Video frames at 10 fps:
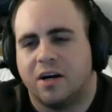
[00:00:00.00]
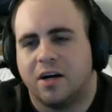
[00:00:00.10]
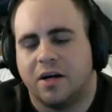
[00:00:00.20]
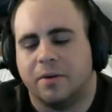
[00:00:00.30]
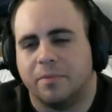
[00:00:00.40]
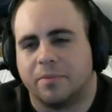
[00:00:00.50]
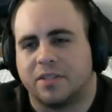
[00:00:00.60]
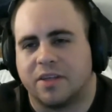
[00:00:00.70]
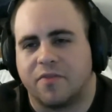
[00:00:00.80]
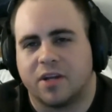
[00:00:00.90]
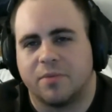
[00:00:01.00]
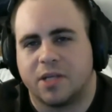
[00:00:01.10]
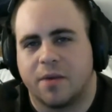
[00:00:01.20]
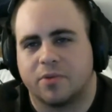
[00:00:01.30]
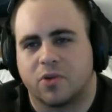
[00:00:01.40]
because every
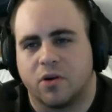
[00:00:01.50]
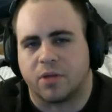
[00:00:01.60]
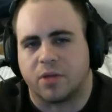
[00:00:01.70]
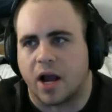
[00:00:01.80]
time she came on I'm